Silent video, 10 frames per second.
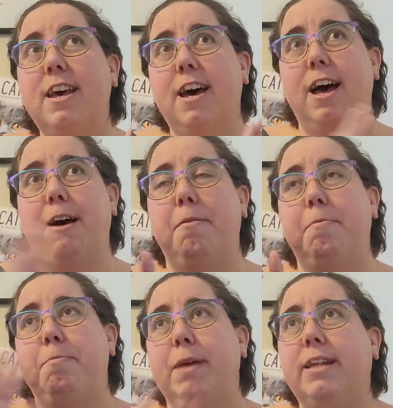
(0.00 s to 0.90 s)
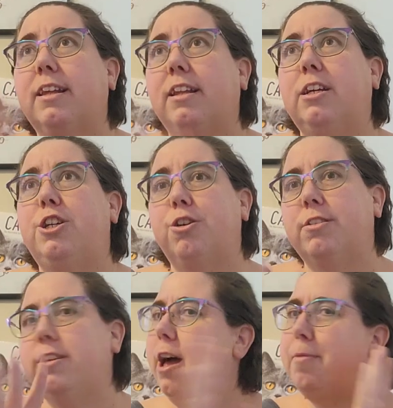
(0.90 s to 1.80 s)
Um, basically, short
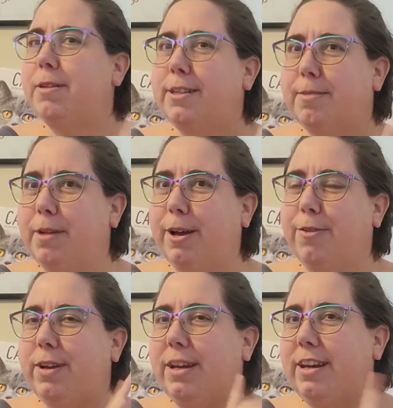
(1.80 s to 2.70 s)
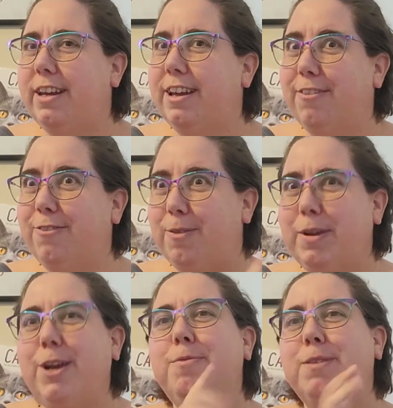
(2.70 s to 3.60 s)
synopsis. I'm not going to read it from
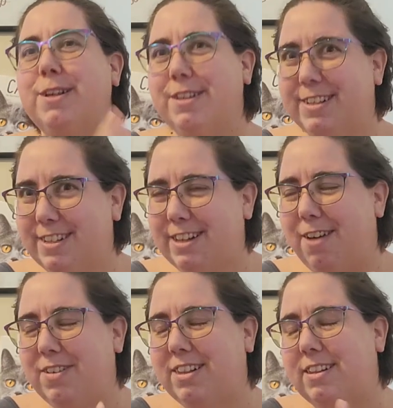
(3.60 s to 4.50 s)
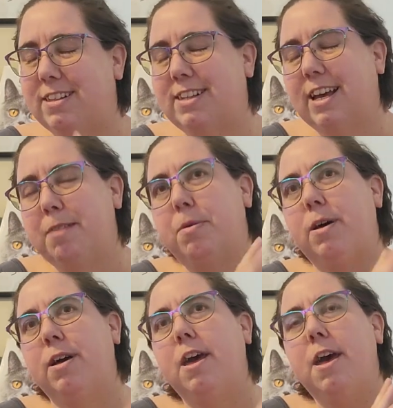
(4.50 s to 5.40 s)
here because this is obviously the second book.